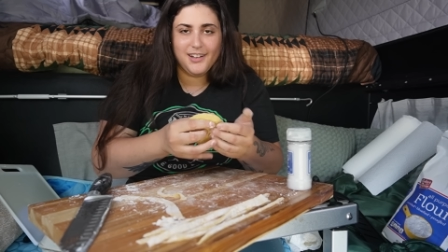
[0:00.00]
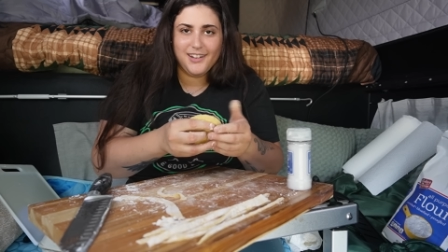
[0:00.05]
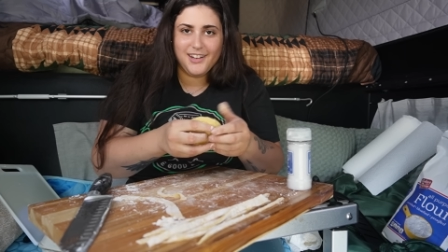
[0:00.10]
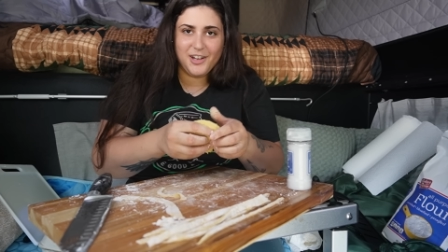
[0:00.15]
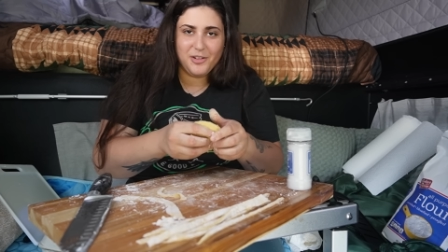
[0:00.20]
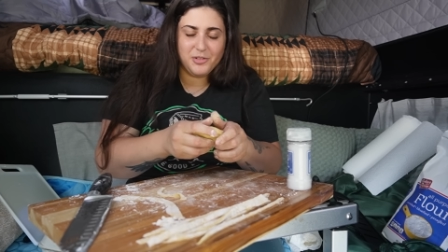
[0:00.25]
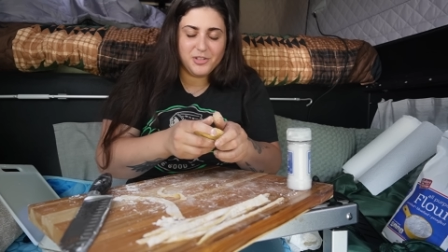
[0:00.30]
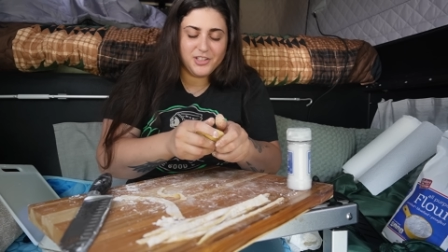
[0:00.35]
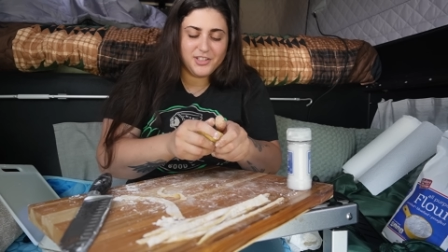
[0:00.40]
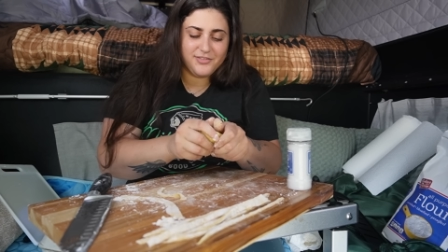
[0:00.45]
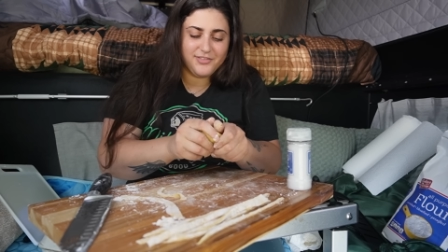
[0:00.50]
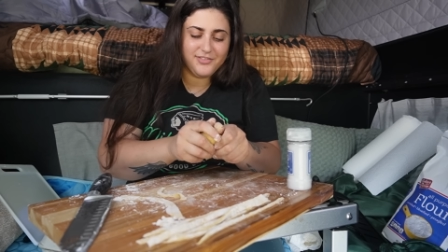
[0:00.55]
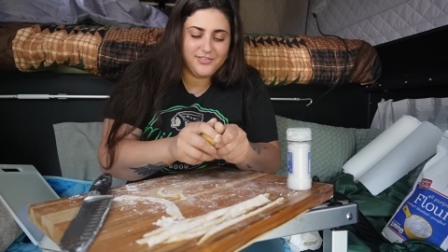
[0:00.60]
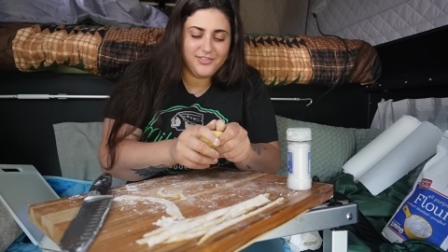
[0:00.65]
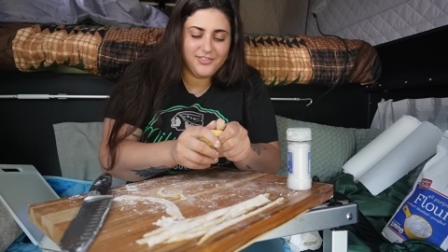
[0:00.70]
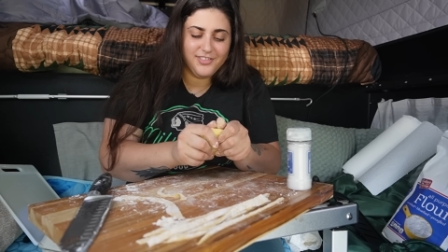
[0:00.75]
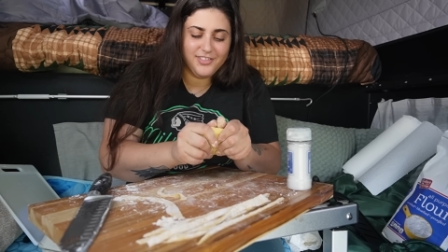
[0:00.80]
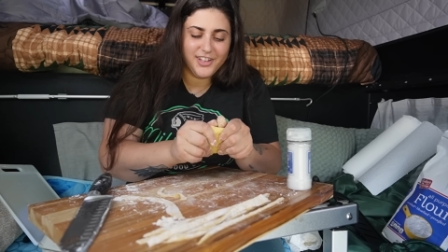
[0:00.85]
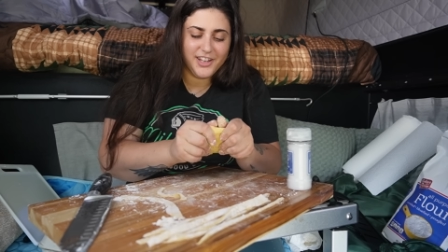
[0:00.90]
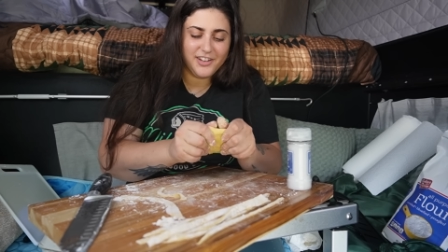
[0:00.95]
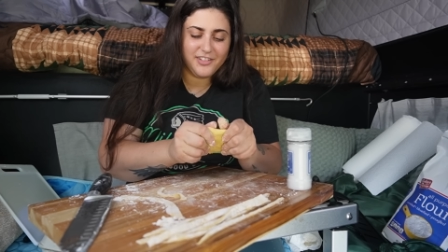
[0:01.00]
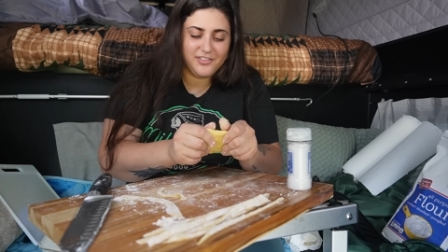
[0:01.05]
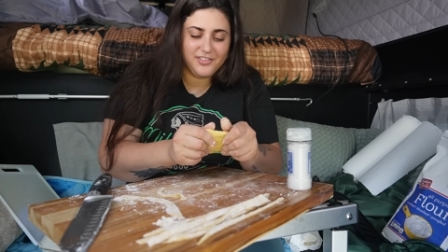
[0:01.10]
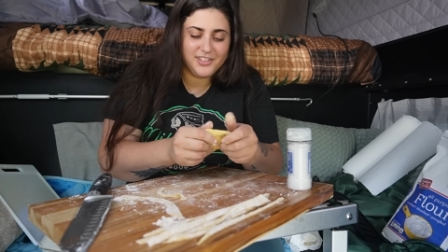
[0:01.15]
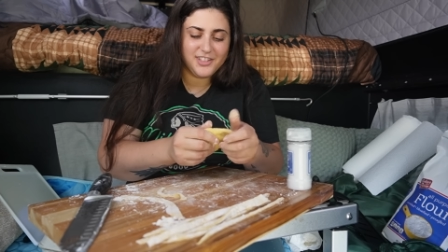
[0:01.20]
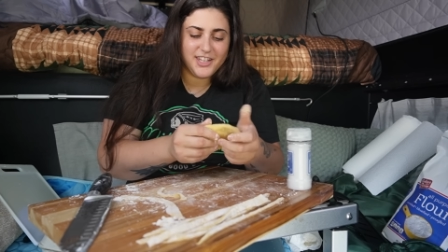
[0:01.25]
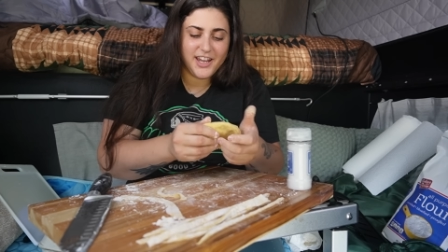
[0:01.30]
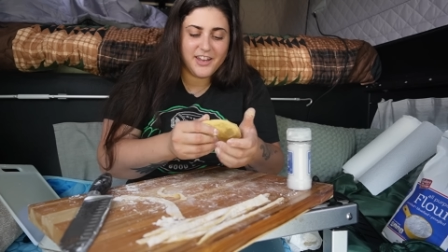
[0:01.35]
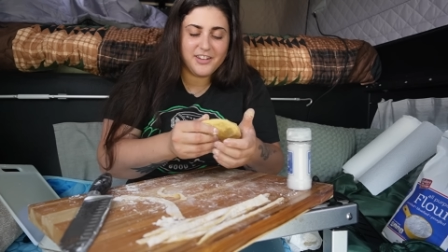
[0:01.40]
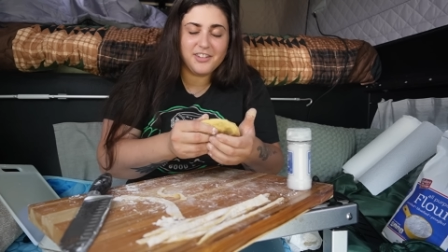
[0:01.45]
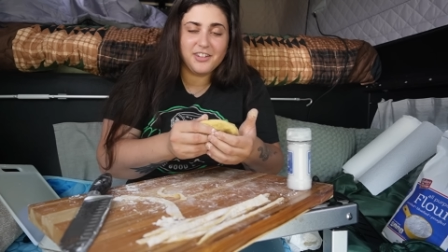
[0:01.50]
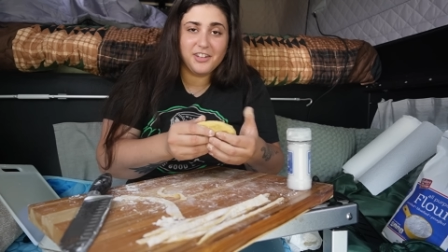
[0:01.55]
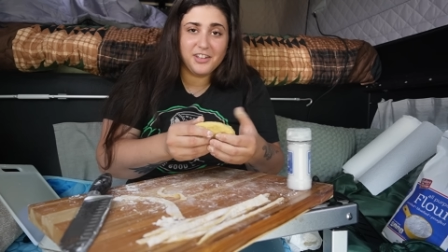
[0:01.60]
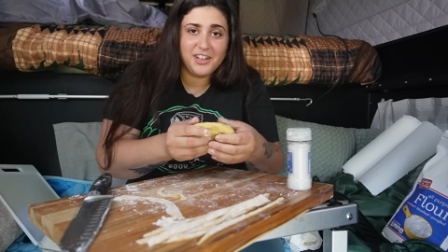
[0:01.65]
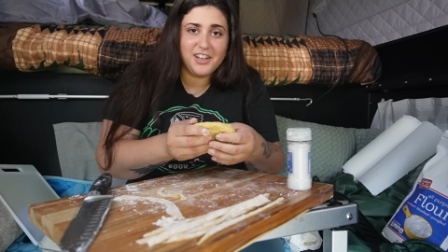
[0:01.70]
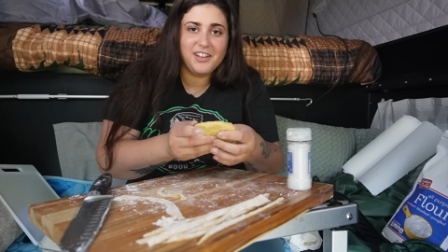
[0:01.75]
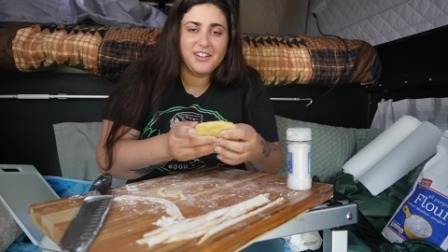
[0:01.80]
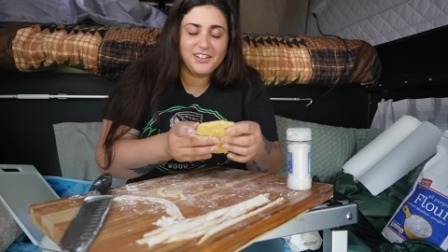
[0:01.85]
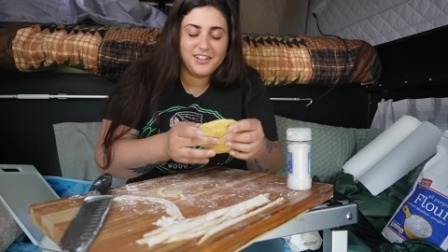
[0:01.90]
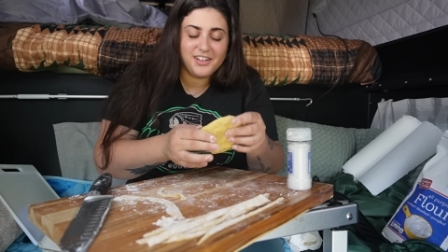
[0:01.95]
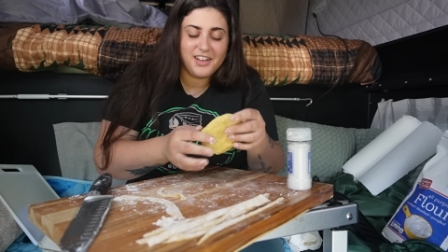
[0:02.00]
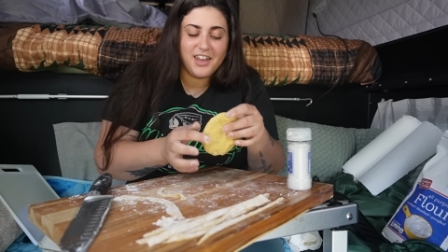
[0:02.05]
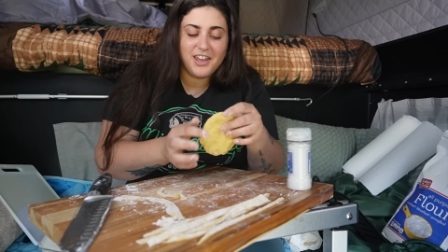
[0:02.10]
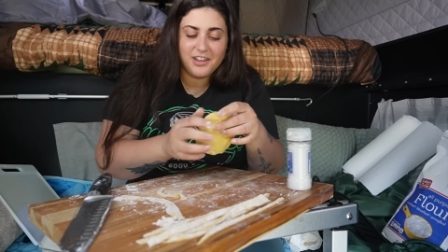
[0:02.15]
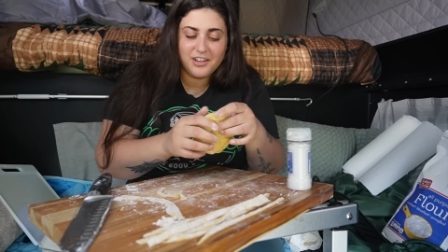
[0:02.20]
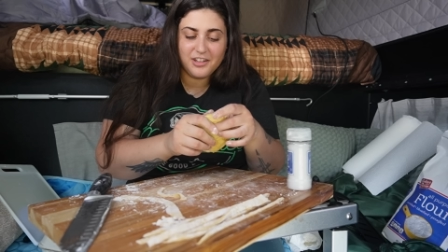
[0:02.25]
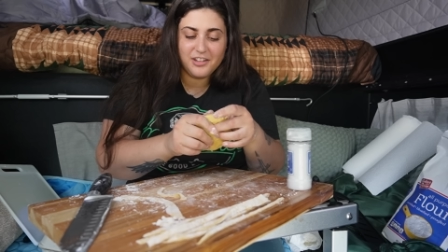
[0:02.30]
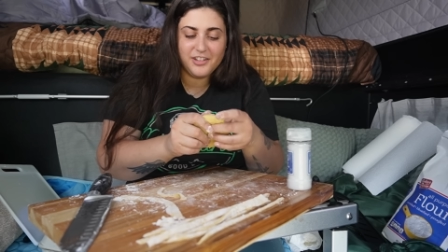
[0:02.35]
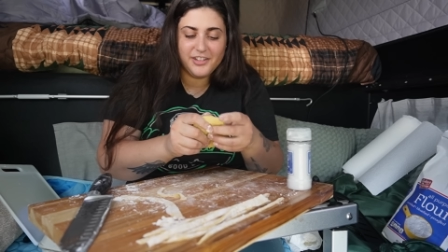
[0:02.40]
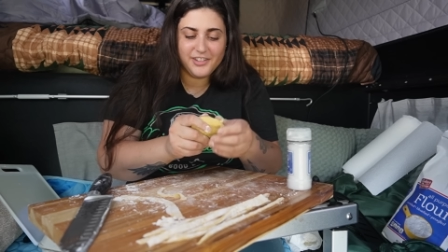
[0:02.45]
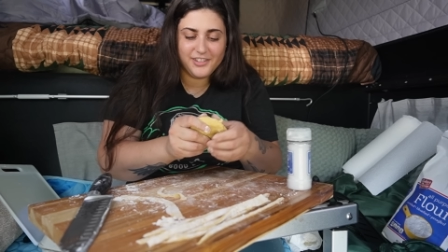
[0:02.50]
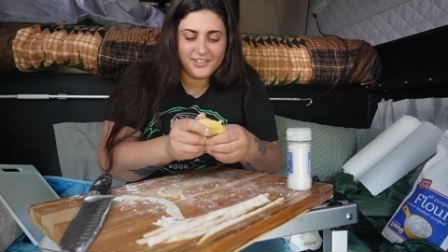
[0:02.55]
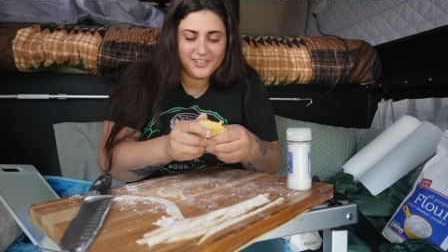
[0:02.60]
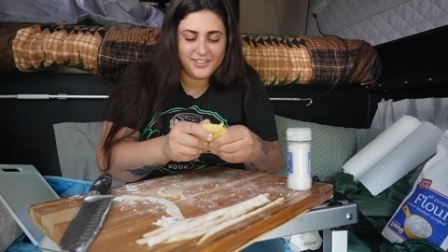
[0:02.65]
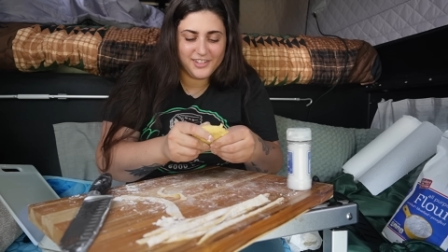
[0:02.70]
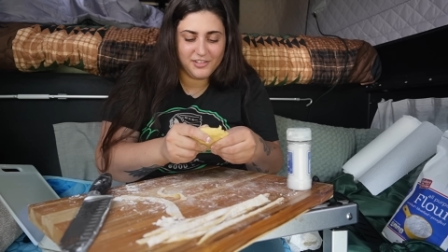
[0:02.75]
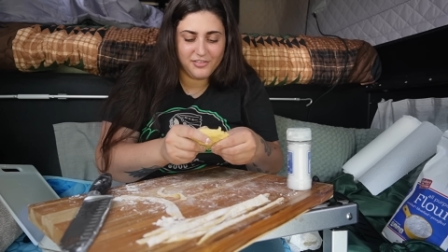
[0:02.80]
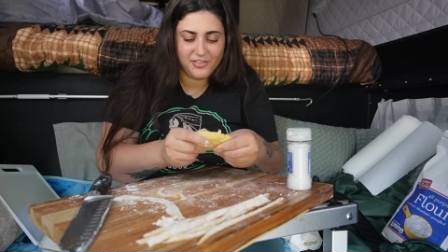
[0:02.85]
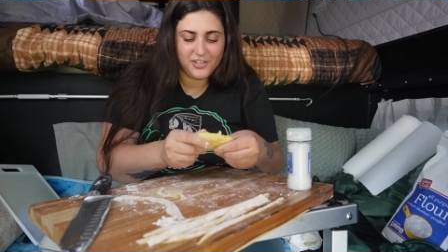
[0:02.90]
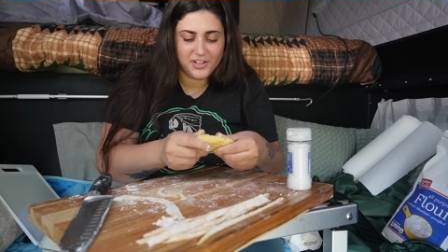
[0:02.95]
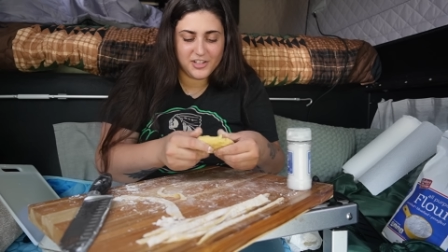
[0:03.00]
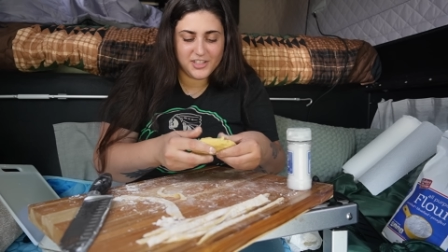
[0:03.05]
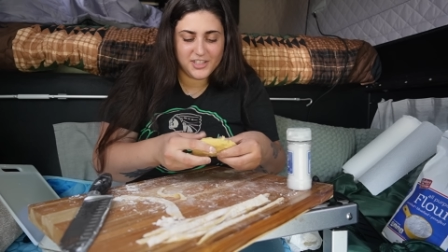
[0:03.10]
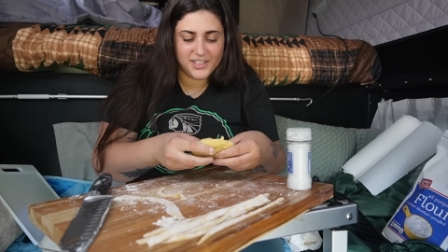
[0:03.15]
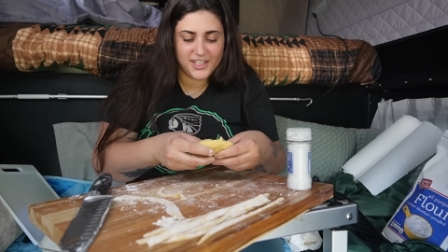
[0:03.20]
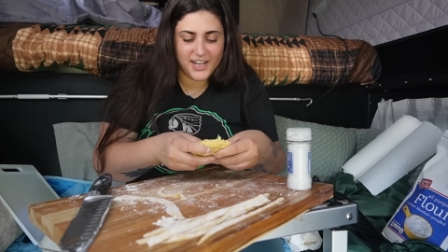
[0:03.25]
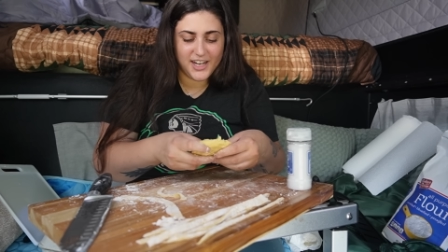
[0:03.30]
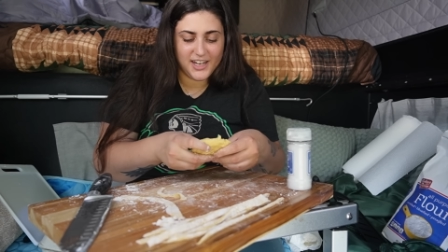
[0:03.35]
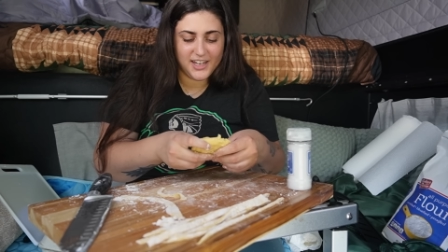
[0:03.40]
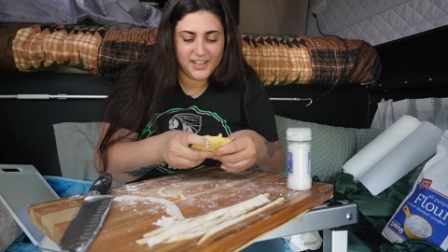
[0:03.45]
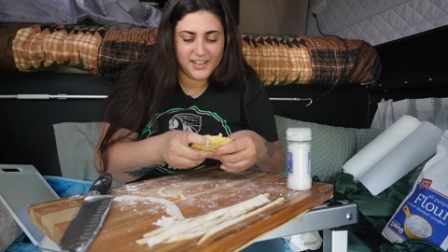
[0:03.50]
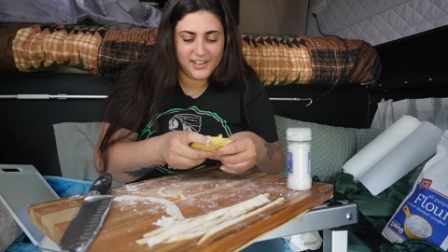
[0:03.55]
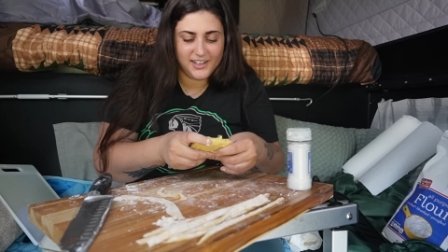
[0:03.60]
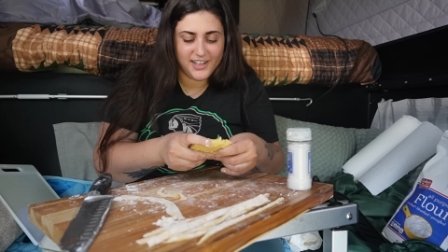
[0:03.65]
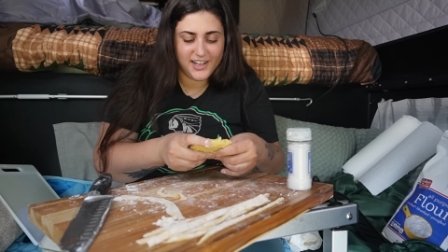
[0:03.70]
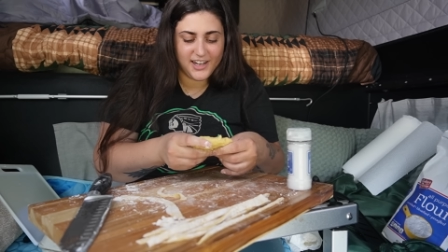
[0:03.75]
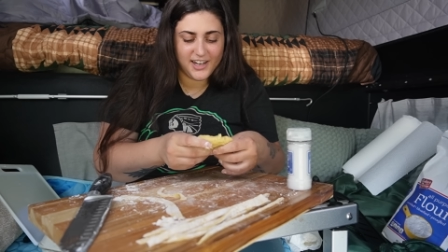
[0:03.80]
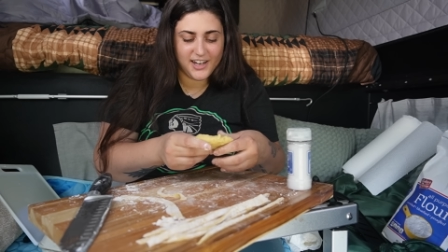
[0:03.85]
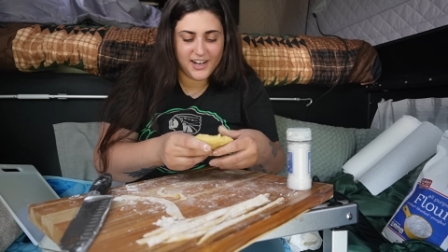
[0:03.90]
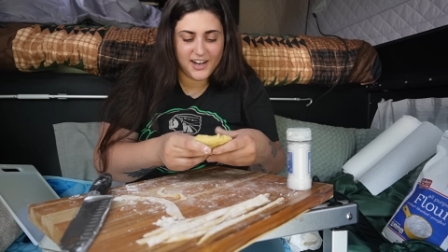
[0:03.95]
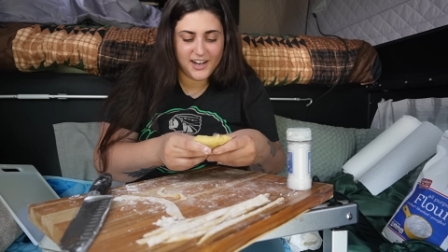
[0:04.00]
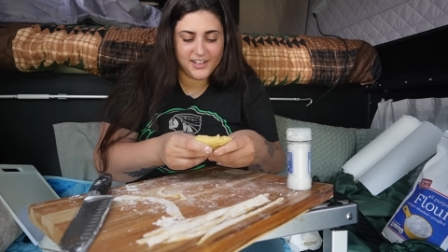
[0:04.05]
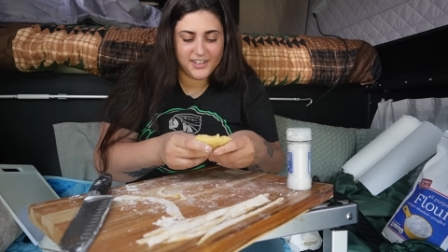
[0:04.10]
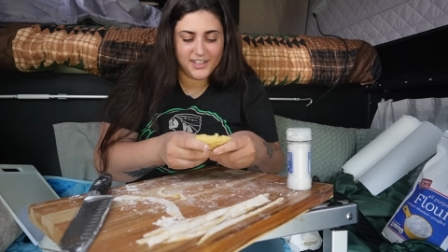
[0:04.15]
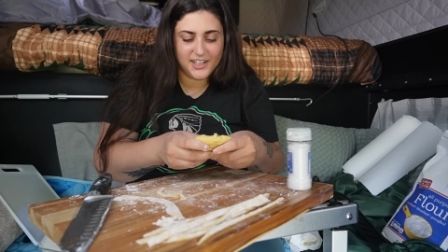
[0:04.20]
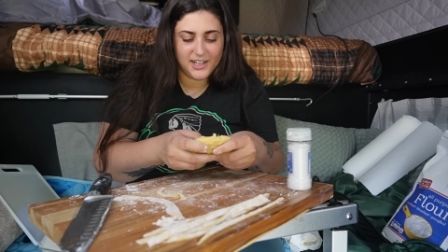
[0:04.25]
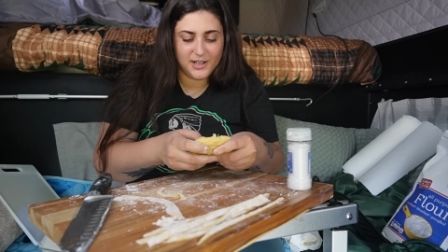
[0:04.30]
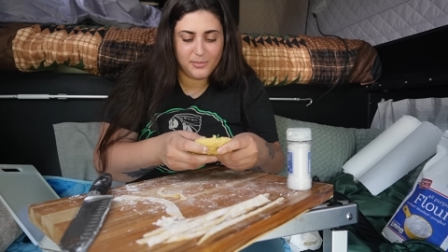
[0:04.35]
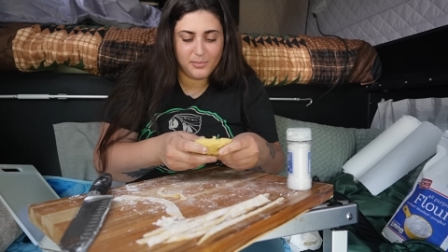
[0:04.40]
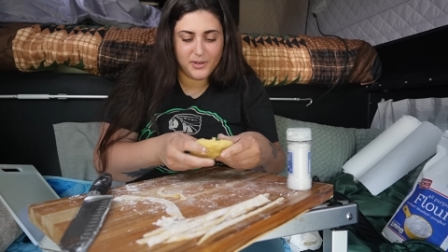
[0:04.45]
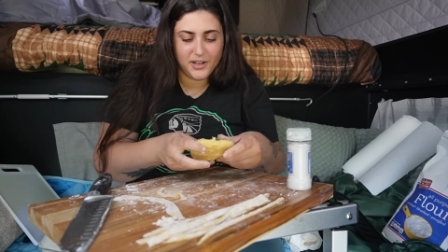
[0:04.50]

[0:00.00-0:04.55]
I was like deathly ill the first day that I got there.